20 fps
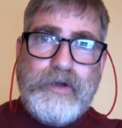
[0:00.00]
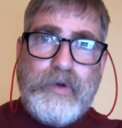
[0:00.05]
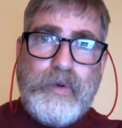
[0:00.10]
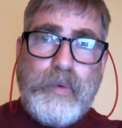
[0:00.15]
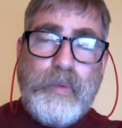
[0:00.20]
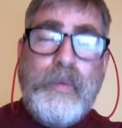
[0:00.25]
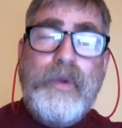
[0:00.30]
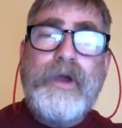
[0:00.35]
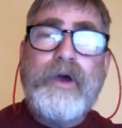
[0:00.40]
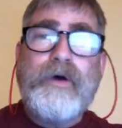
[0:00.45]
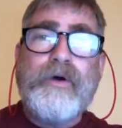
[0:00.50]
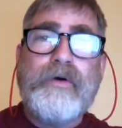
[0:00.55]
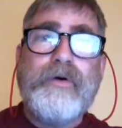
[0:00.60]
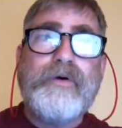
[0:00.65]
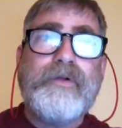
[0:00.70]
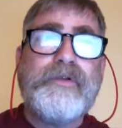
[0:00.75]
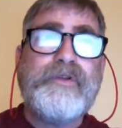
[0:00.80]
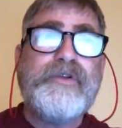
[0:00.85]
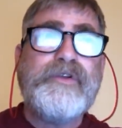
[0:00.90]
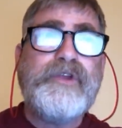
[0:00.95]

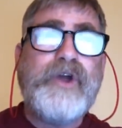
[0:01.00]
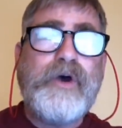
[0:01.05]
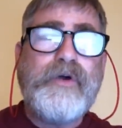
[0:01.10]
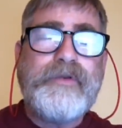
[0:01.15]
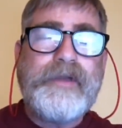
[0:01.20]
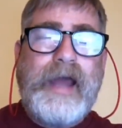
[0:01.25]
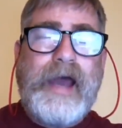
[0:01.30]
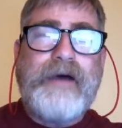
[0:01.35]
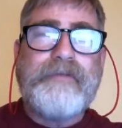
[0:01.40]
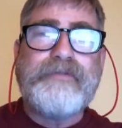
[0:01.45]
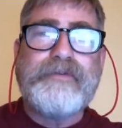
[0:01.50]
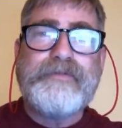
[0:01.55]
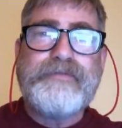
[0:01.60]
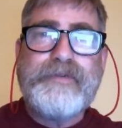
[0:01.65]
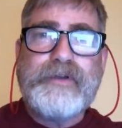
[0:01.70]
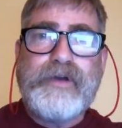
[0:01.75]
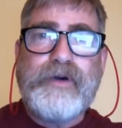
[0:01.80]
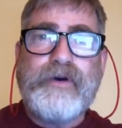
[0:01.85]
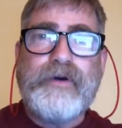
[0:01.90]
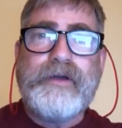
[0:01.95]
will no doubt
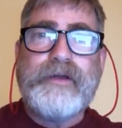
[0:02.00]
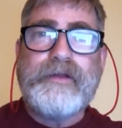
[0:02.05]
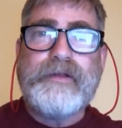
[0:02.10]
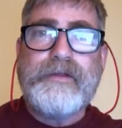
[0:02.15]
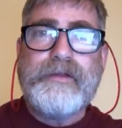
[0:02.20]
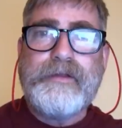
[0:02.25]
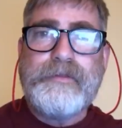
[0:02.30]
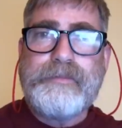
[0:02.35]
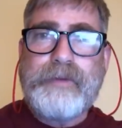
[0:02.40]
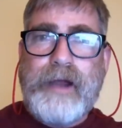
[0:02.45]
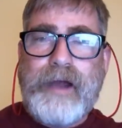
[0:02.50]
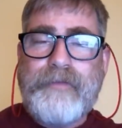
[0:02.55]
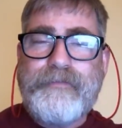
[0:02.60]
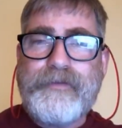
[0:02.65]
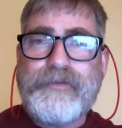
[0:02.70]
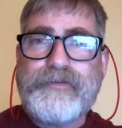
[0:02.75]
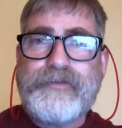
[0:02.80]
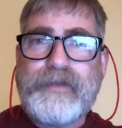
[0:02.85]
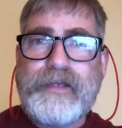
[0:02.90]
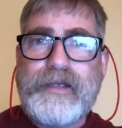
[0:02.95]
fulfill the
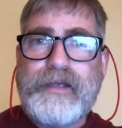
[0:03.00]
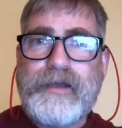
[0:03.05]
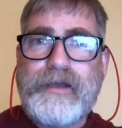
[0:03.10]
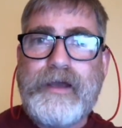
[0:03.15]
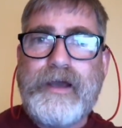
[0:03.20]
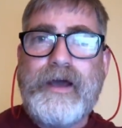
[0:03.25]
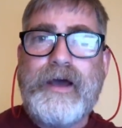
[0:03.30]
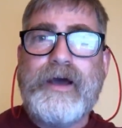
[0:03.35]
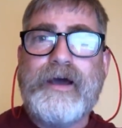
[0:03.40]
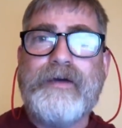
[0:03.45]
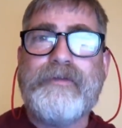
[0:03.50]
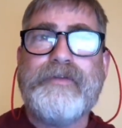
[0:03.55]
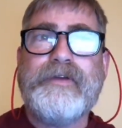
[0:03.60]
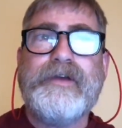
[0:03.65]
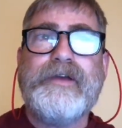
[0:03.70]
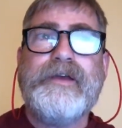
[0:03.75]
prophecy of